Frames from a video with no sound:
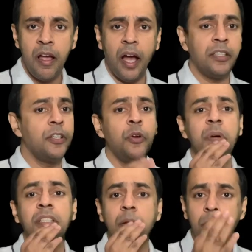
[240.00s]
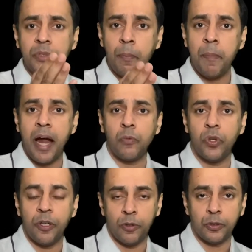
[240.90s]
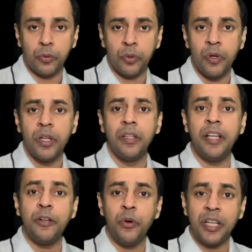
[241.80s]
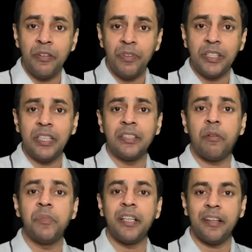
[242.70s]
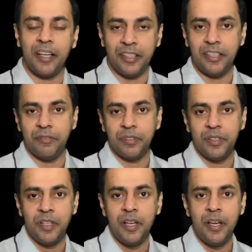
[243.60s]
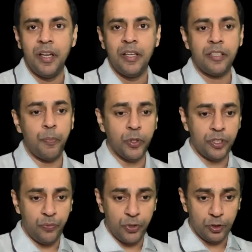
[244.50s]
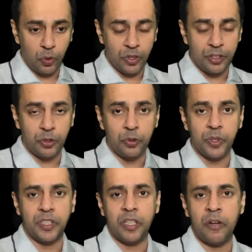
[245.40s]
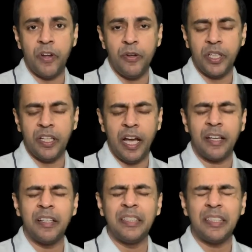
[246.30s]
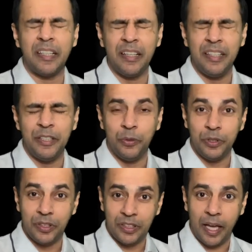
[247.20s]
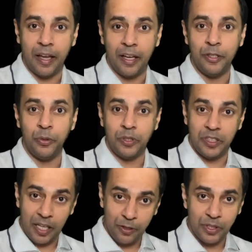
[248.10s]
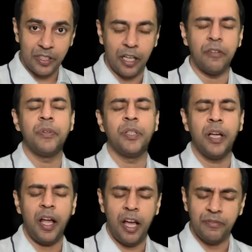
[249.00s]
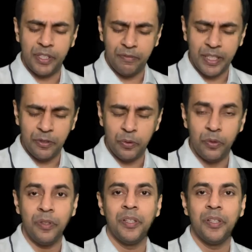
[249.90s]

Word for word: and then you may say some bad word also. There, you are investing something negative. Suppose if you saw the situation and when you get angry, suddenly you say, you tell yourself, have self control,